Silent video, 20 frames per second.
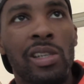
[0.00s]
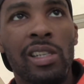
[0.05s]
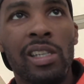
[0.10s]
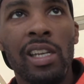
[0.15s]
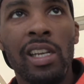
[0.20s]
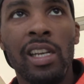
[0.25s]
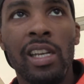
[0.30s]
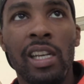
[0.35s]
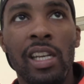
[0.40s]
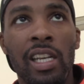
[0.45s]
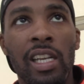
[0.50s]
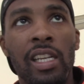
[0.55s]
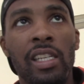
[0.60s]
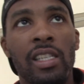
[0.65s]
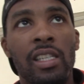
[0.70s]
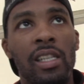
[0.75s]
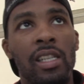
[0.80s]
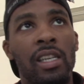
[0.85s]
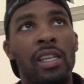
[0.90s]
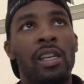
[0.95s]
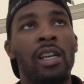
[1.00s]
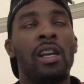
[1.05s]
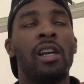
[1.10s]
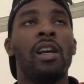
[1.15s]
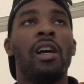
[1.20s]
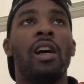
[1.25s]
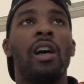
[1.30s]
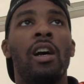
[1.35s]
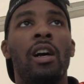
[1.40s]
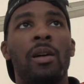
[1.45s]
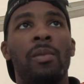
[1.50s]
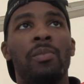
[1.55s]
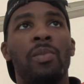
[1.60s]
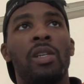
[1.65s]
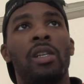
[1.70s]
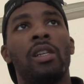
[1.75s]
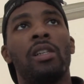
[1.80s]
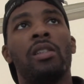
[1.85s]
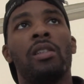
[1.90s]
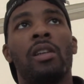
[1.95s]
see it easily
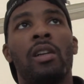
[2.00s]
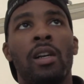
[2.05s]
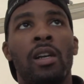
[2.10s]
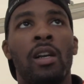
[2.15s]
because